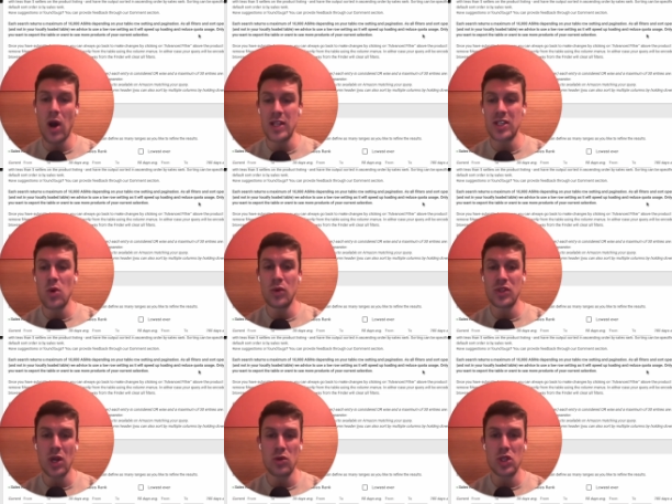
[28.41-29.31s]
I don't want
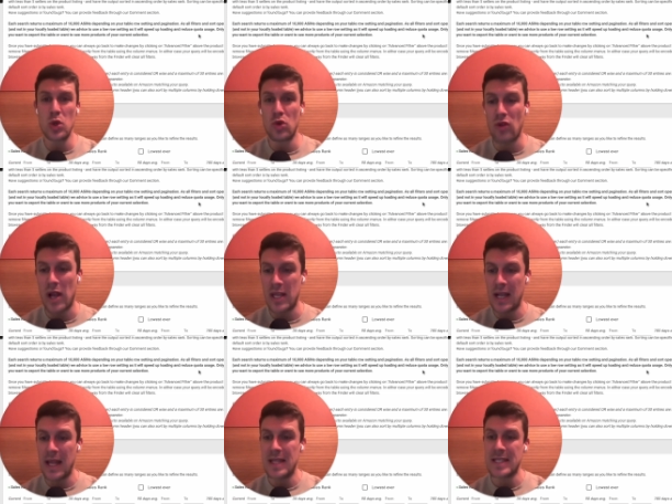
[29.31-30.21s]
to go too
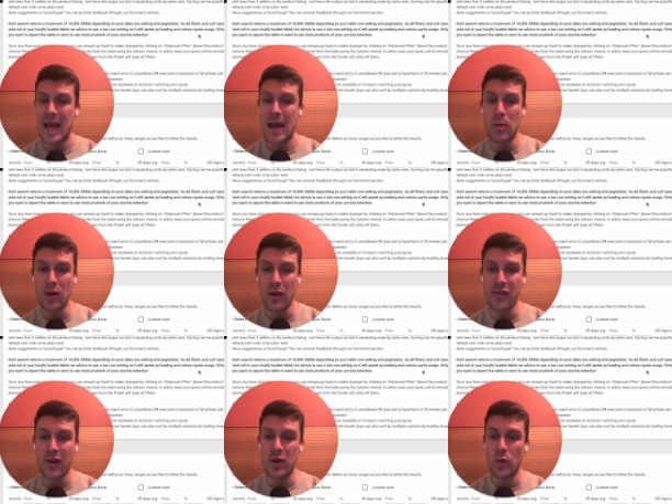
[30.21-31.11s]
granular into how Product
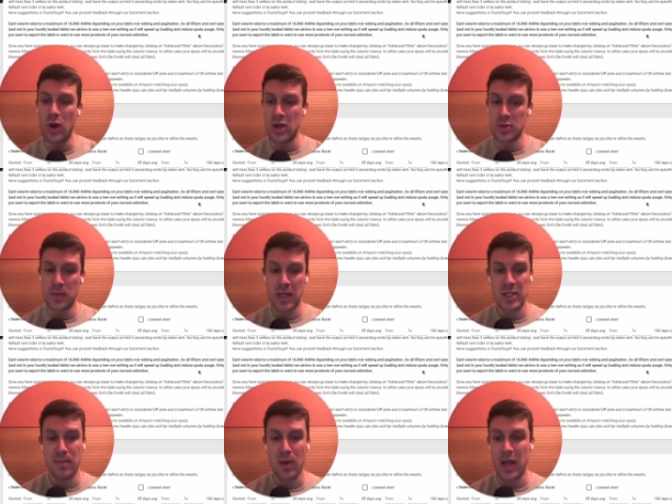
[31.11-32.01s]
Finder works because
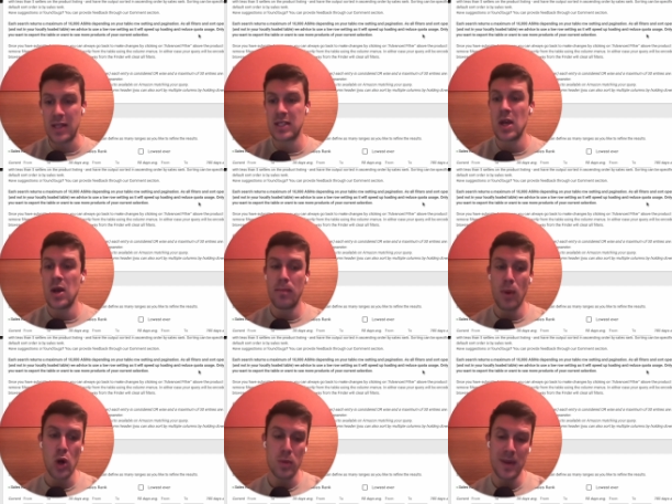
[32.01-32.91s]
it might
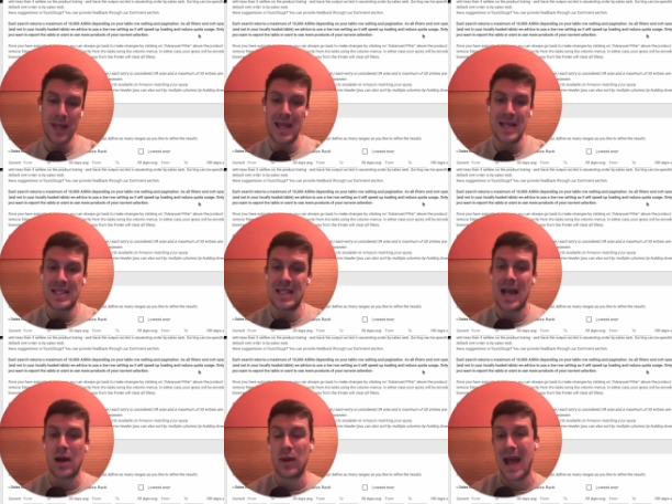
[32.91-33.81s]
bog beginners
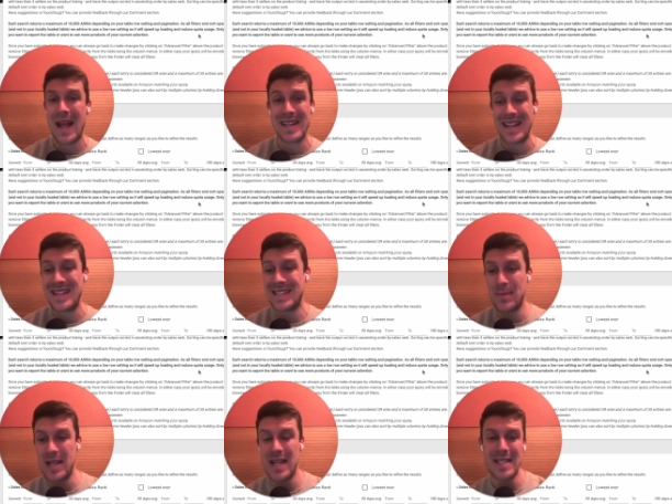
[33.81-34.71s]
down and
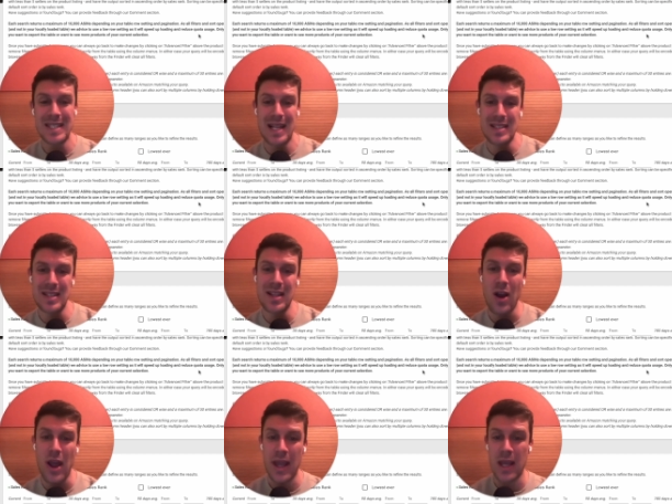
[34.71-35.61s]
intermediate sellers
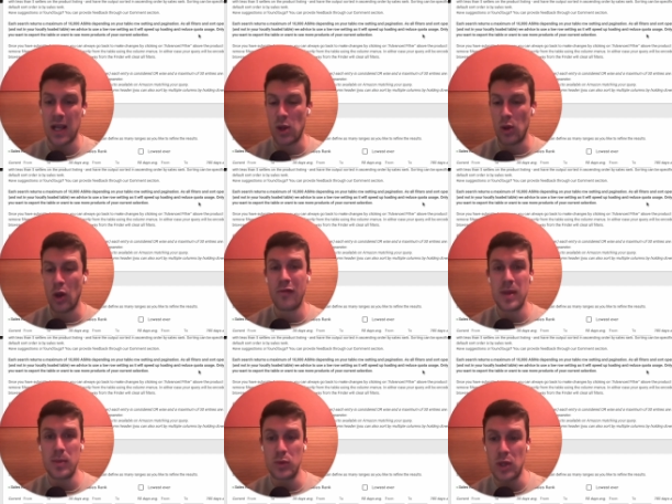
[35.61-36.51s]
alike. I know a lot of
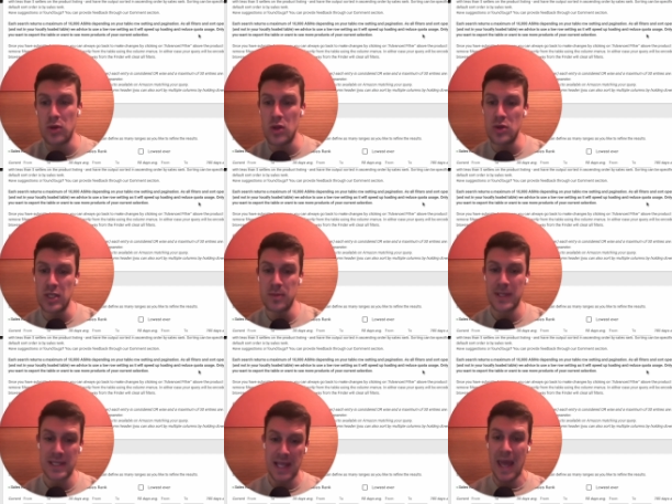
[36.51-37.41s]
people don't use this
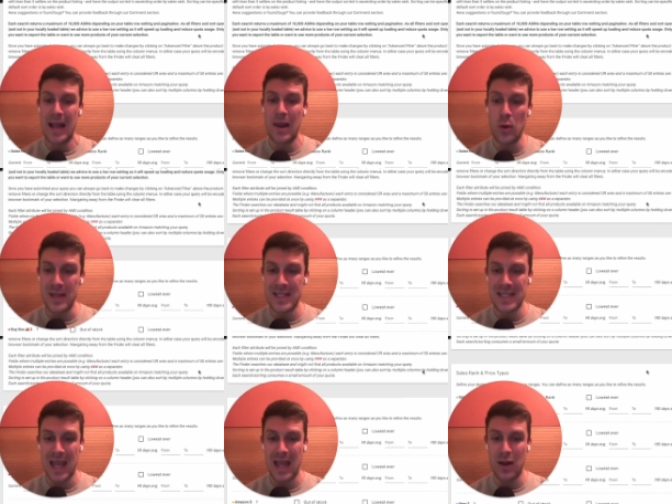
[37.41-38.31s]
because they get a little bit
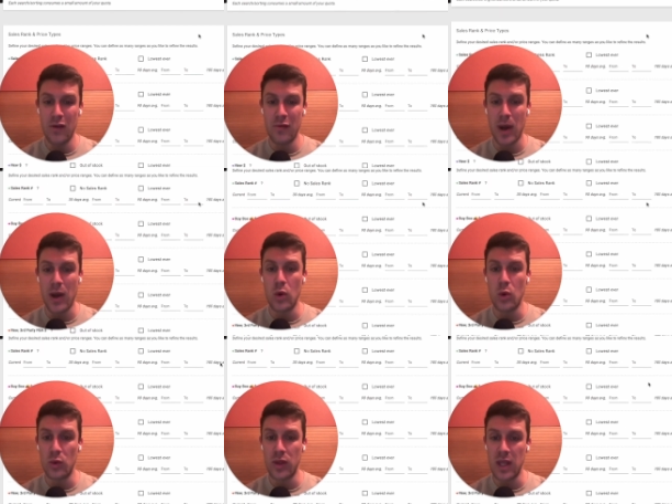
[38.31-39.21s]
scared off by
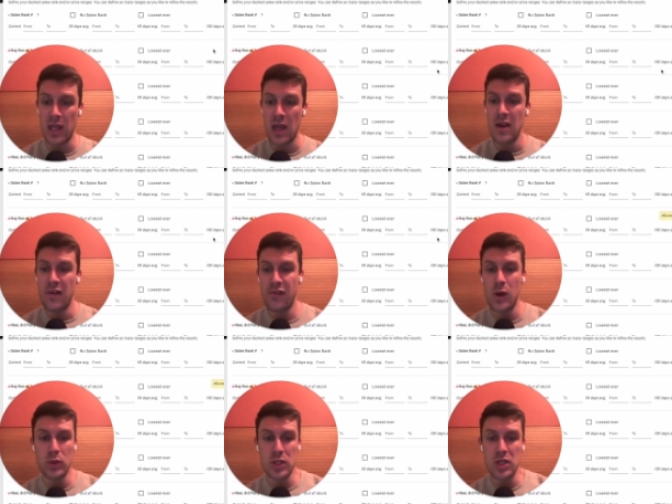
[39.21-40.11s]
all the
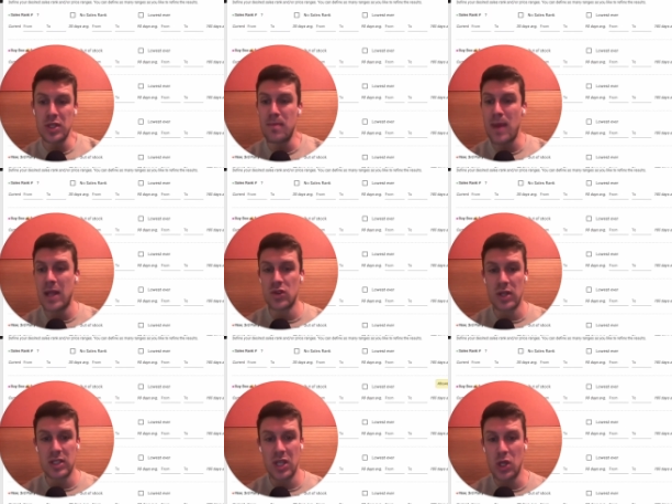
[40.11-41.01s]
filters and
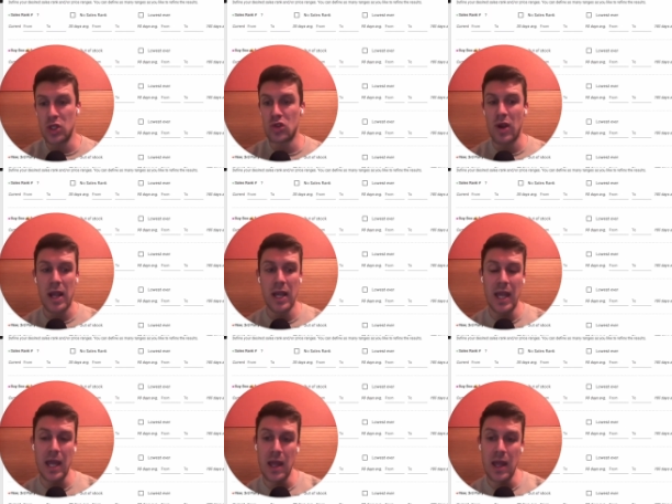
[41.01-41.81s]
metrics that you can track here.